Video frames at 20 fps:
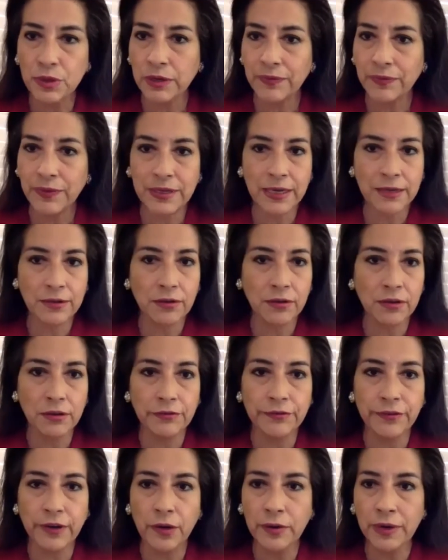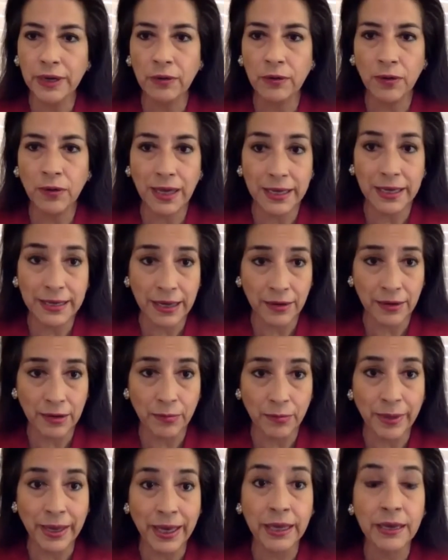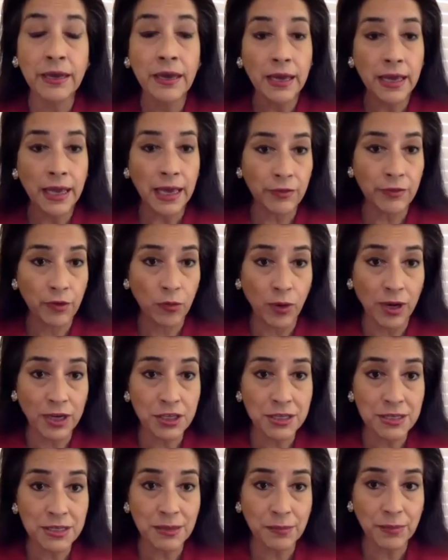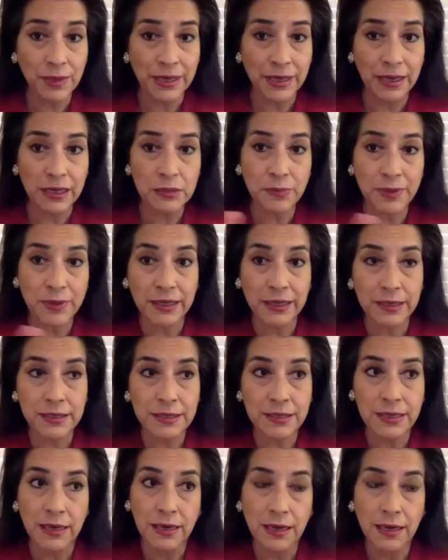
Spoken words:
if they take their little phone and go lie down in bed and they're watching something else because